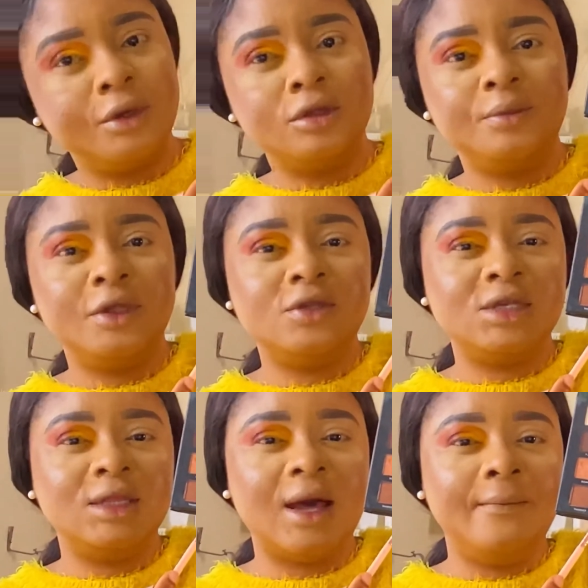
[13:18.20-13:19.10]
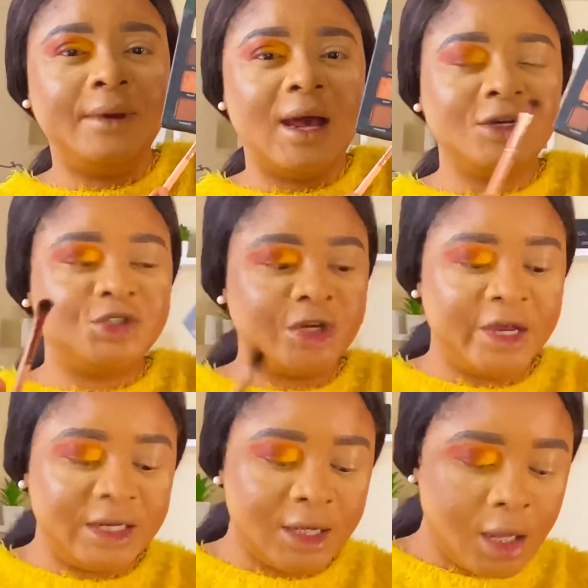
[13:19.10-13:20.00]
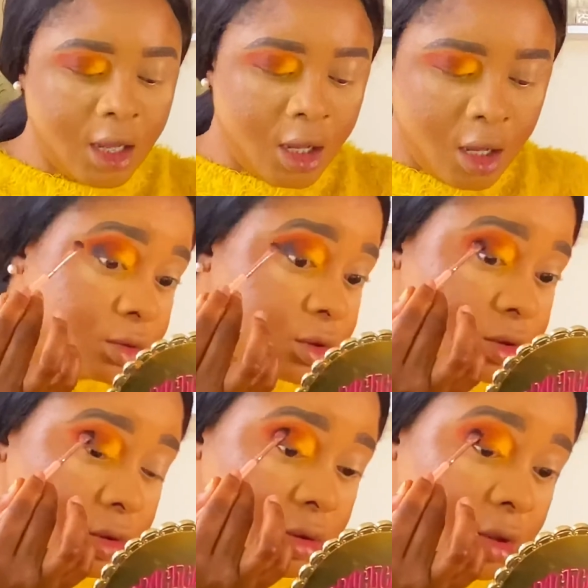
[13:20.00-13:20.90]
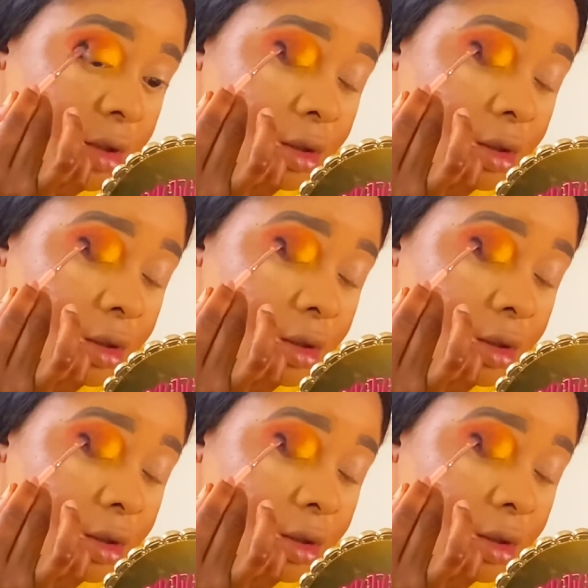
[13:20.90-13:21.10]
be using that black shade just on there.